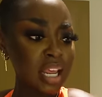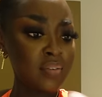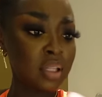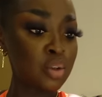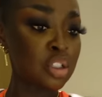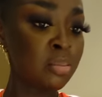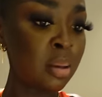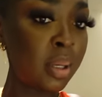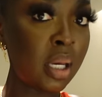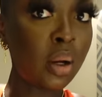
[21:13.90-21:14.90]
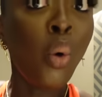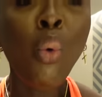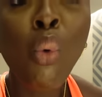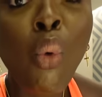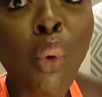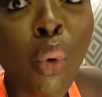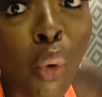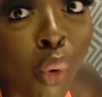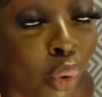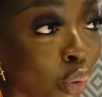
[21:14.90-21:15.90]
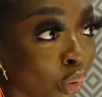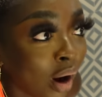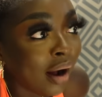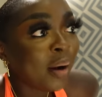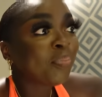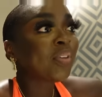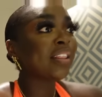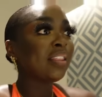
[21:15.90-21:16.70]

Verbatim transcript: I even lotion my back? I